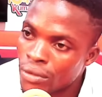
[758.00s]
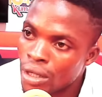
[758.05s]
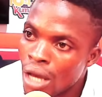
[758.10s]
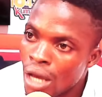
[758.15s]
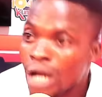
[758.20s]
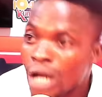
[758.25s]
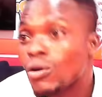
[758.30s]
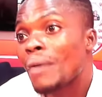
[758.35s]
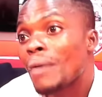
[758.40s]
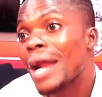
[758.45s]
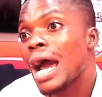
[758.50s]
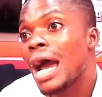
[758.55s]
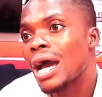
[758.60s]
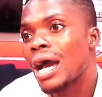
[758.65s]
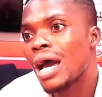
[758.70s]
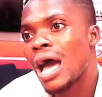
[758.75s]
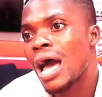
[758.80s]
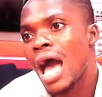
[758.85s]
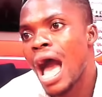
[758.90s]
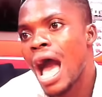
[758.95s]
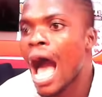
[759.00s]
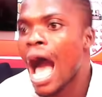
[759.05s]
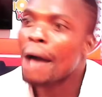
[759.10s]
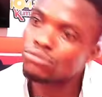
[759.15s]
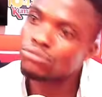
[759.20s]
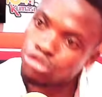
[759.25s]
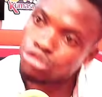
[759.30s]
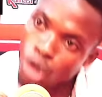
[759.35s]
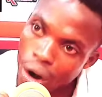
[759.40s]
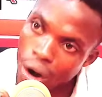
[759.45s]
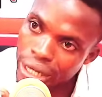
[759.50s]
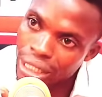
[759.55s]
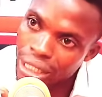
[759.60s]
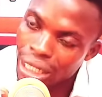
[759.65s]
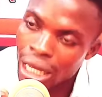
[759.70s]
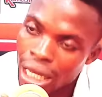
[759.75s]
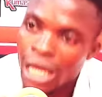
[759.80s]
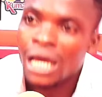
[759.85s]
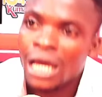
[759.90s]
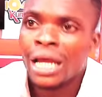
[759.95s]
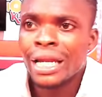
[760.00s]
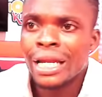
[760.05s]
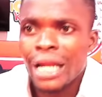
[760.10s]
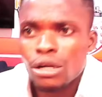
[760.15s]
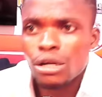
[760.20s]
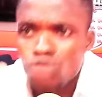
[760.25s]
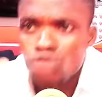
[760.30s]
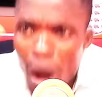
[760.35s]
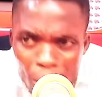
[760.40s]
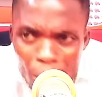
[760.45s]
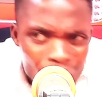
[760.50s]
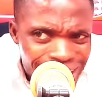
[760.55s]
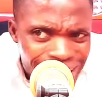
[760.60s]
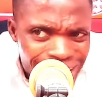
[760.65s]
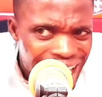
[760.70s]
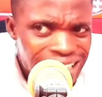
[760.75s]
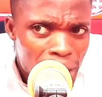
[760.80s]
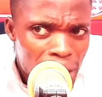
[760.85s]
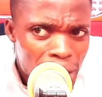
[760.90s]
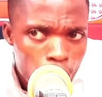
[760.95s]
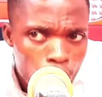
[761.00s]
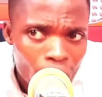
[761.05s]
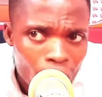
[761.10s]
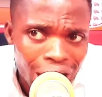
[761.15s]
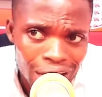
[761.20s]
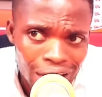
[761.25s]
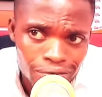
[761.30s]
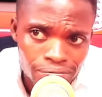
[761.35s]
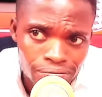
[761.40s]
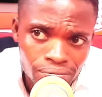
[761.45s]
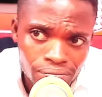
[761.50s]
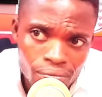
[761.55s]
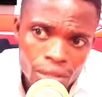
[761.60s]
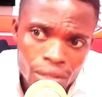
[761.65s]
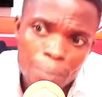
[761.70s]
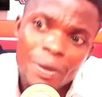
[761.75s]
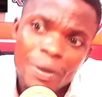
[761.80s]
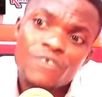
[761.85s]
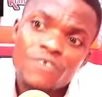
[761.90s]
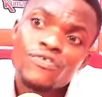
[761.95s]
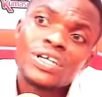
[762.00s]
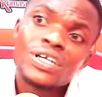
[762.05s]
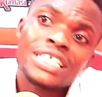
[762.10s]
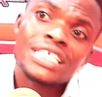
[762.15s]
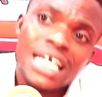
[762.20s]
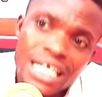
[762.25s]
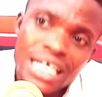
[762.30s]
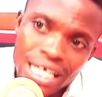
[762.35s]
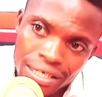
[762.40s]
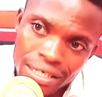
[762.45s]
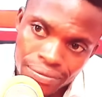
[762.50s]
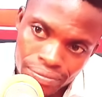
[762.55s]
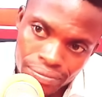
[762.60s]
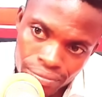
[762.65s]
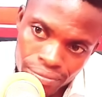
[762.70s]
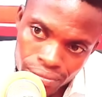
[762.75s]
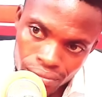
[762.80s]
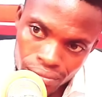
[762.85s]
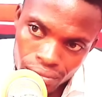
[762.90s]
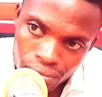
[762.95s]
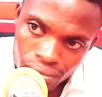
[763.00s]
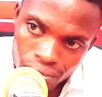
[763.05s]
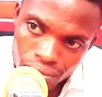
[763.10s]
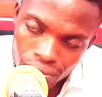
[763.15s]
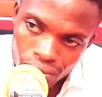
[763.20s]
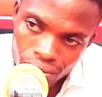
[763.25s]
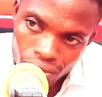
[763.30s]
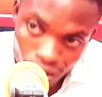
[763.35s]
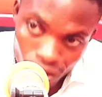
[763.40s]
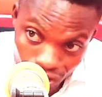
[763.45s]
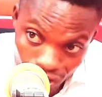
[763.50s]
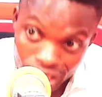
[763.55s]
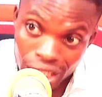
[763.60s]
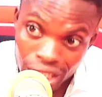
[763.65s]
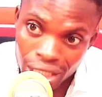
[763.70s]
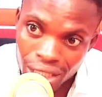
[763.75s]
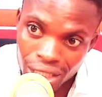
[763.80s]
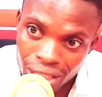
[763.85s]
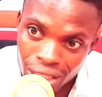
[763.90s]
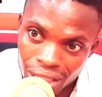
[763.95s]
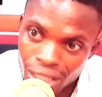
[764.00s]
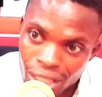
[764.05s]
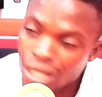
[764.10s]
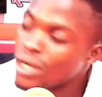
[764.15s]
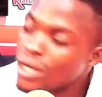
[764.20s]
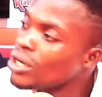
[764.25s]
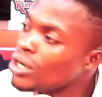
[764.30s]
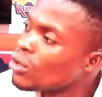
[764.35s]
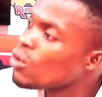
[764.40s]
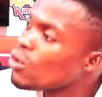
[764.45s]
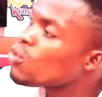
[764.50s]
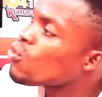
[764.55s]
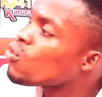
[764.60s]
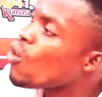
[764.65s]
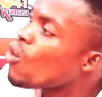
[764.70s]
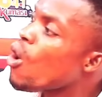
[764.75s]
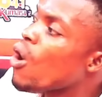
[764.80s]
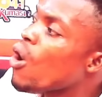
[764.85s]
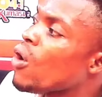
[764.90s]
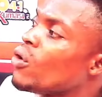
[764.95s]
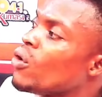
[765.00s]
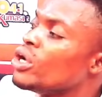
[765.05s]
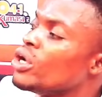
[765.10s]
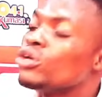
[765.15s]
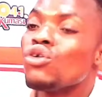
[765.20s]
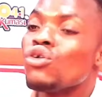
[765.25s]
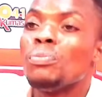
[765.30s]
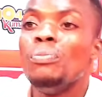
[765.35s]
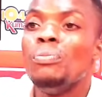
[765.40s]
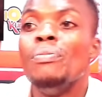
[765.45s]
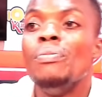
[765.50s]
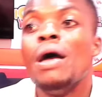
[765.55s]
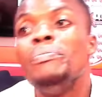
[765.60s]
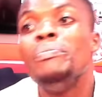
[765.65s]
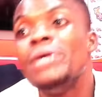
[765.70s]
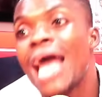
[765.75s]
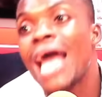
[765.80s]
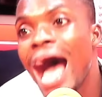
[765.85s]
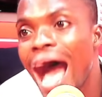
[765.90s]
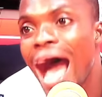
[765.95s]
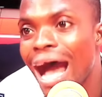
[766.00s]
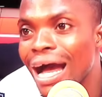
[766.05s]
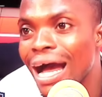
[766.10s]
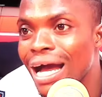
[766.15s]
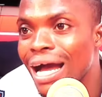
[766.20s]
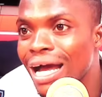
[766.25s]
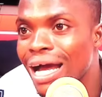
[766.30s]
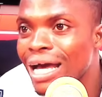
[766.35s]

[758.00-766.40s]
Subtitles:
Everybody, I'm sorry. Don't mo tase mo o kanu benfo ntie ne ye udi o ko Europe ba bia